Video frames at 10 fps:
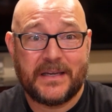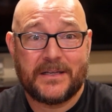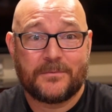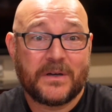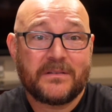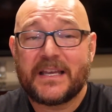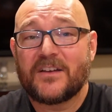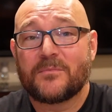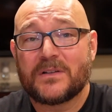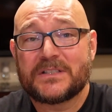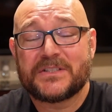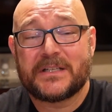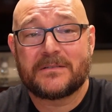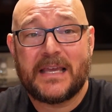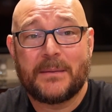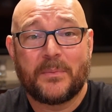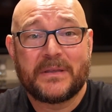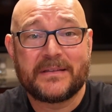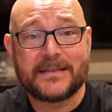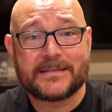and rarely have multi-channel
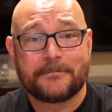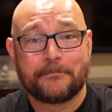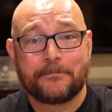capabilities.